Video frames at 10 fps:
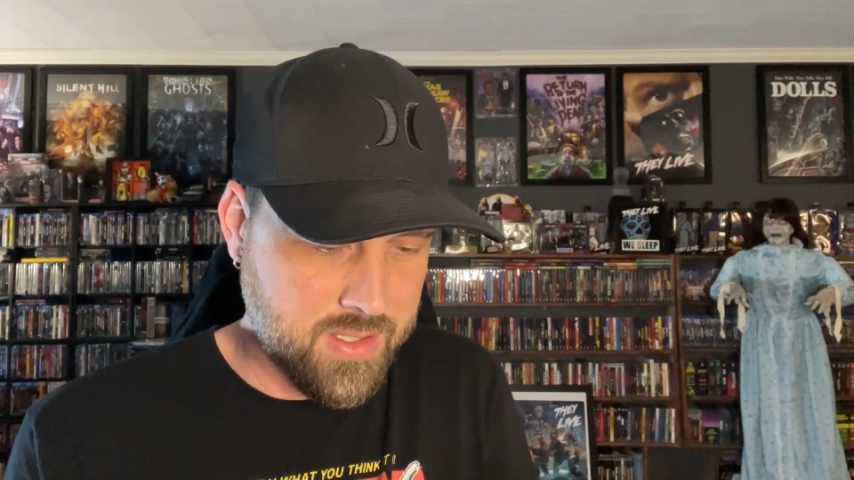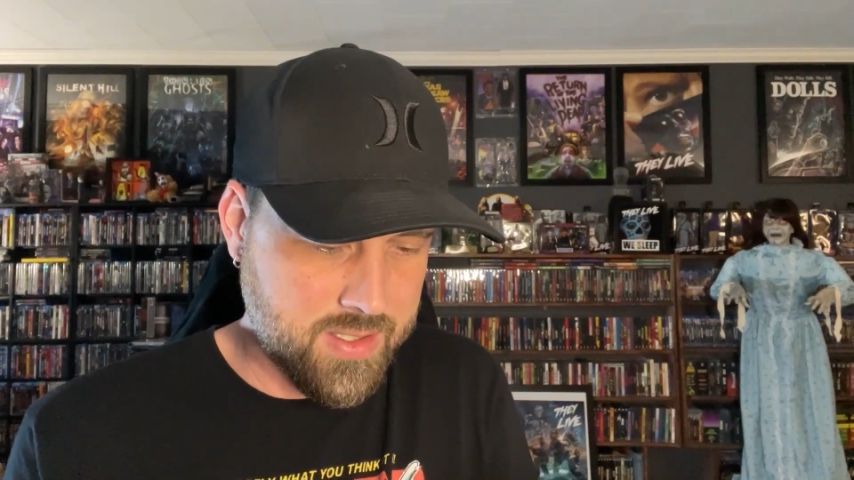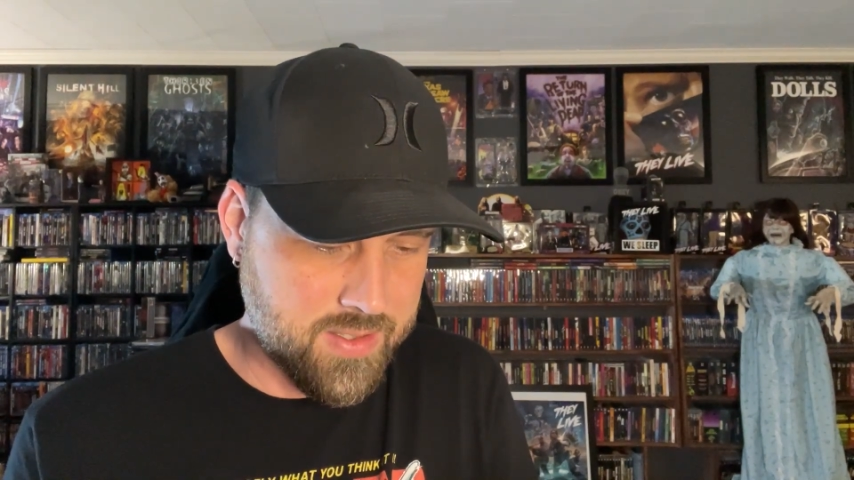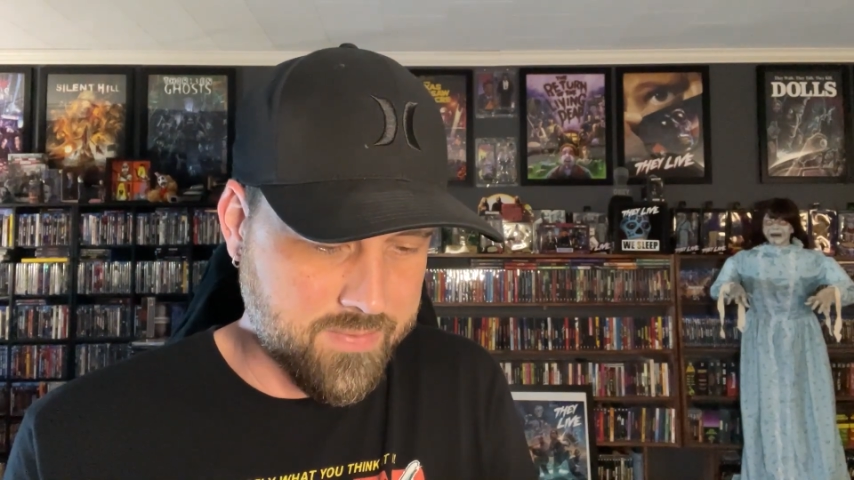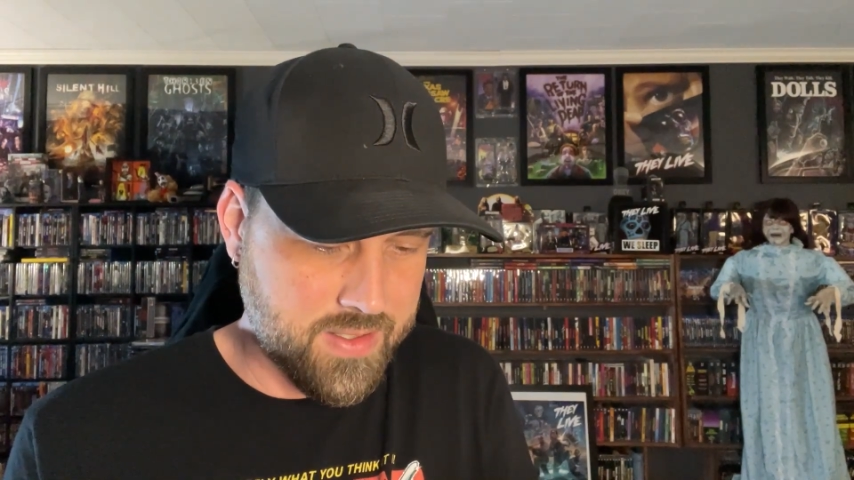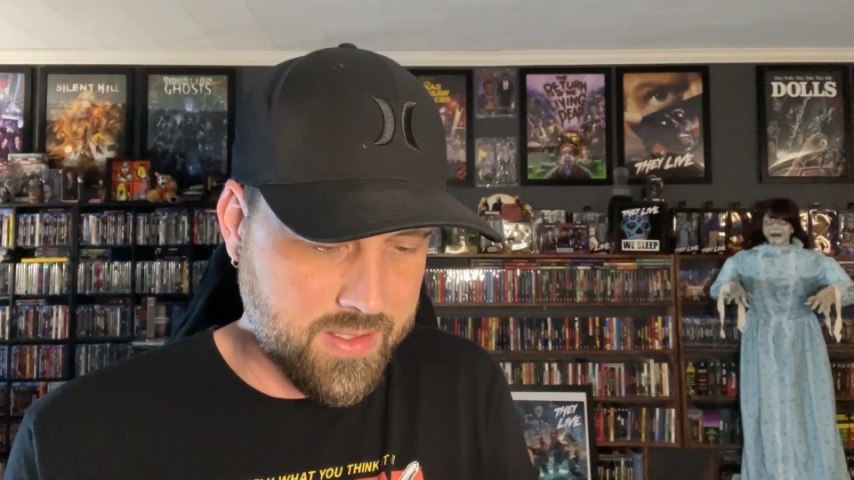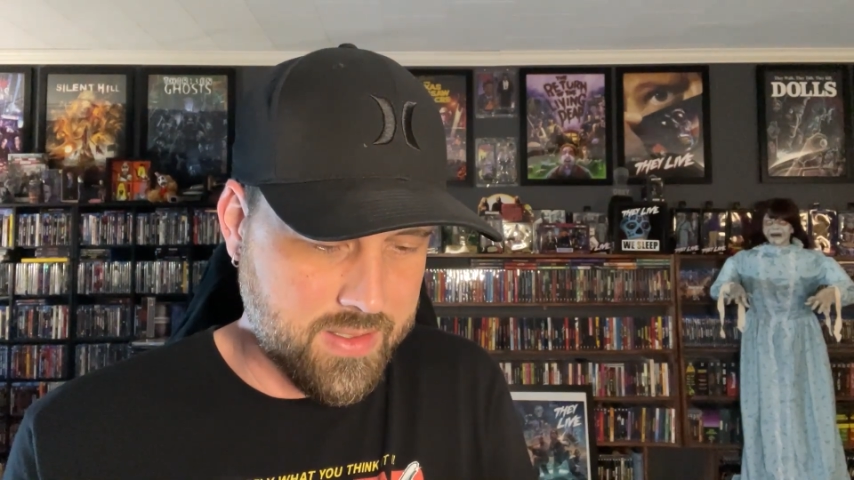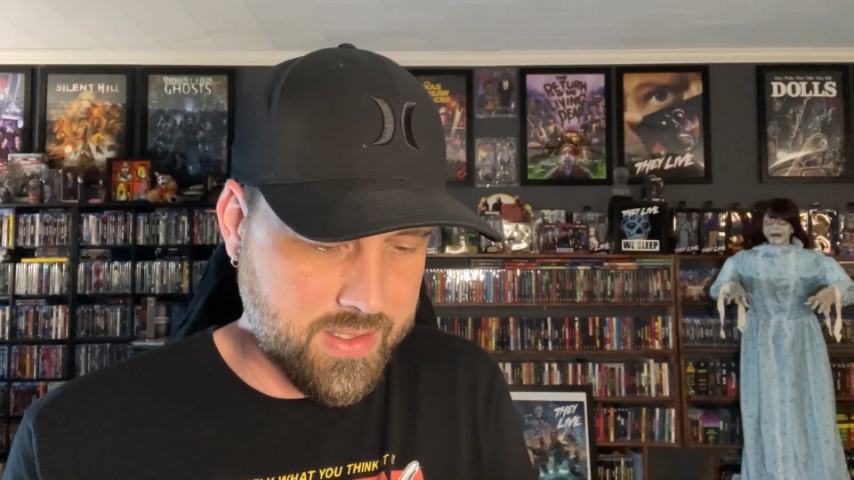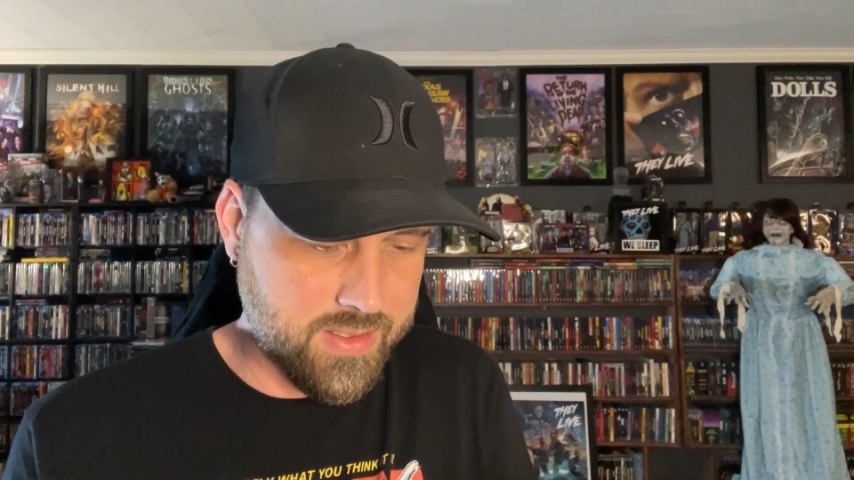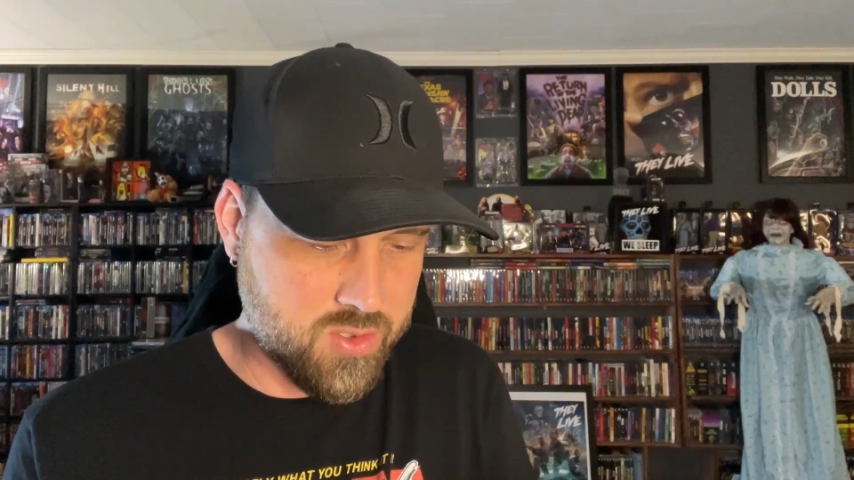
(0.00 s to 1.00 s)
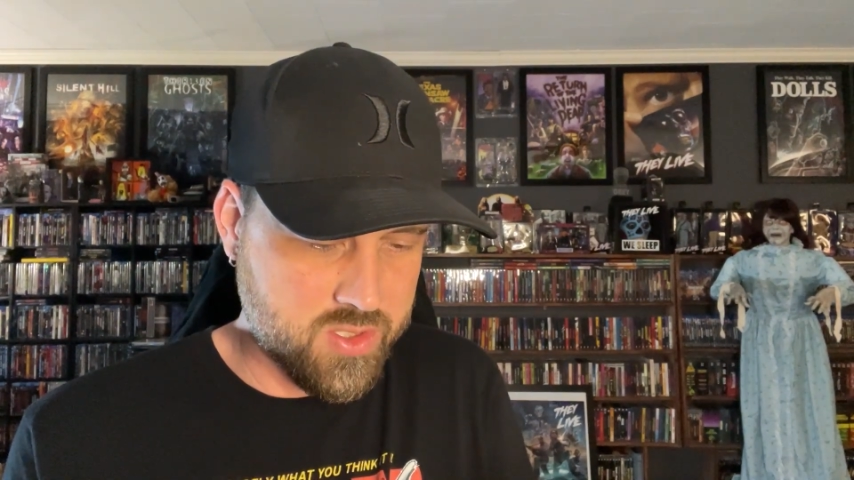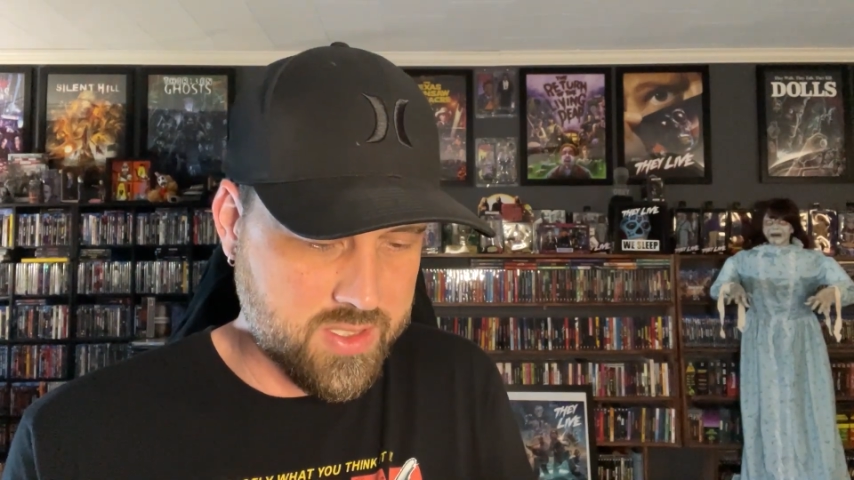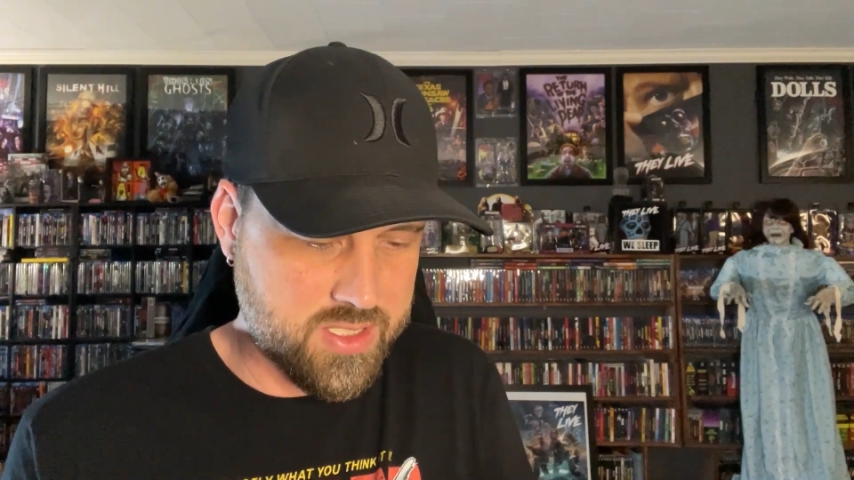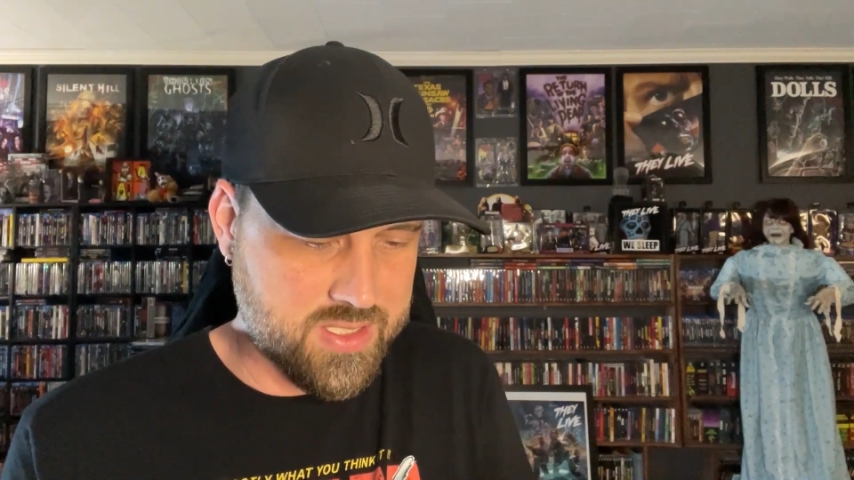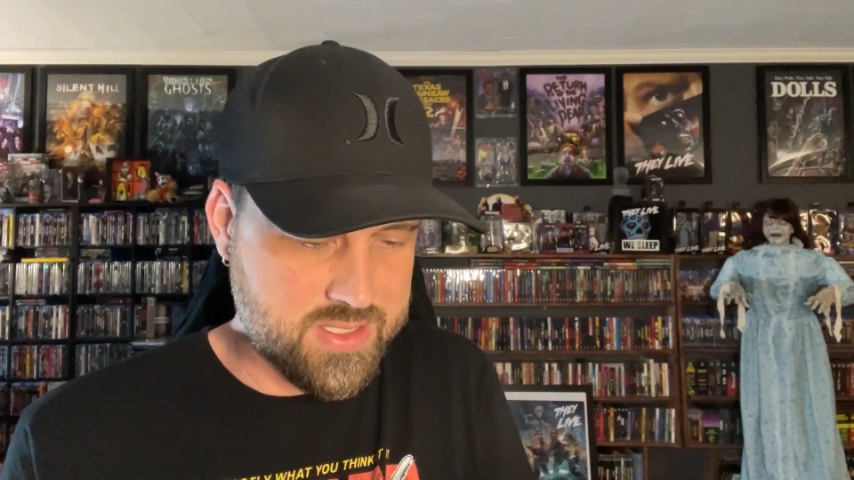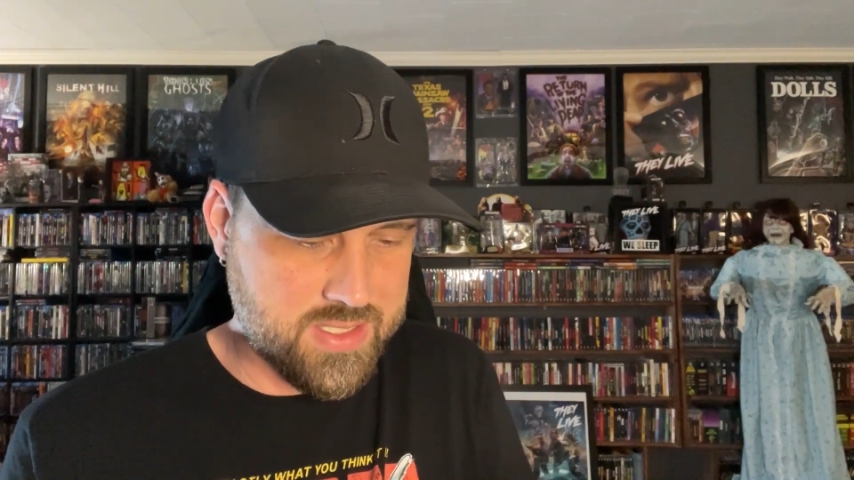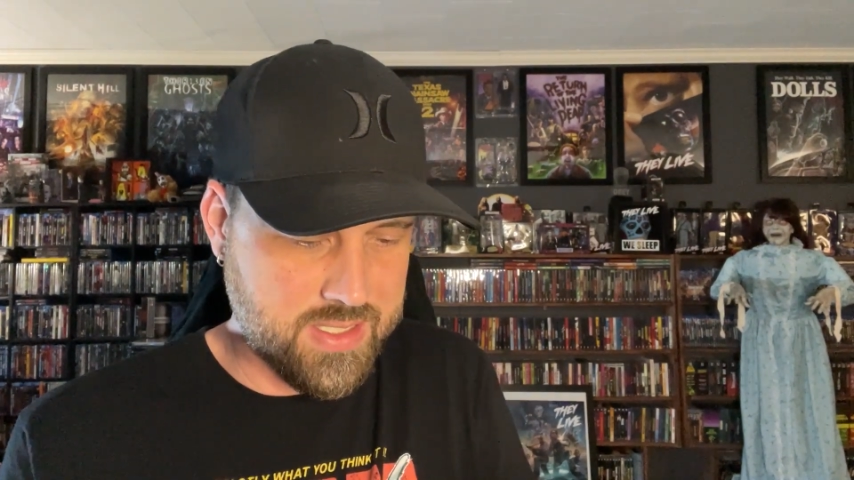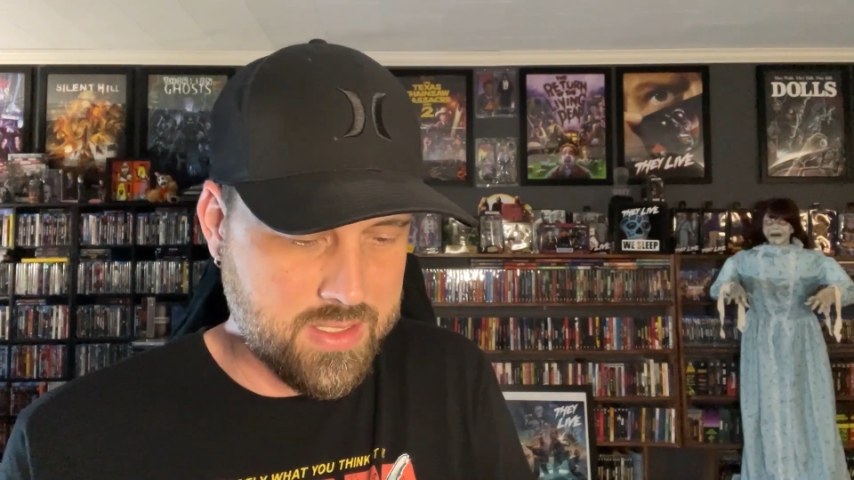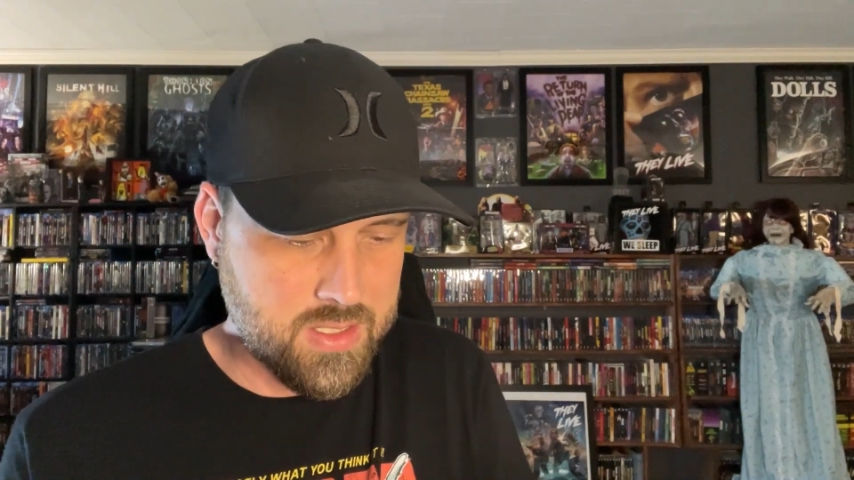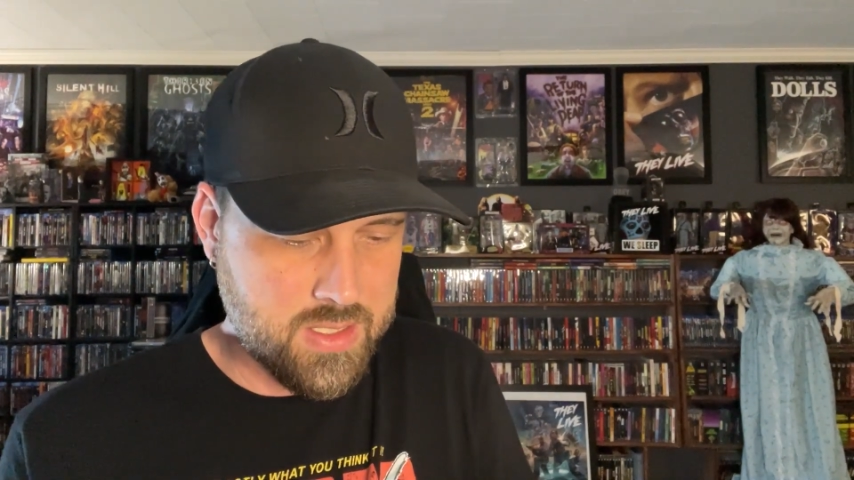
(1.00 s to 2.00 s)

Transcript: If not, I usually just uh,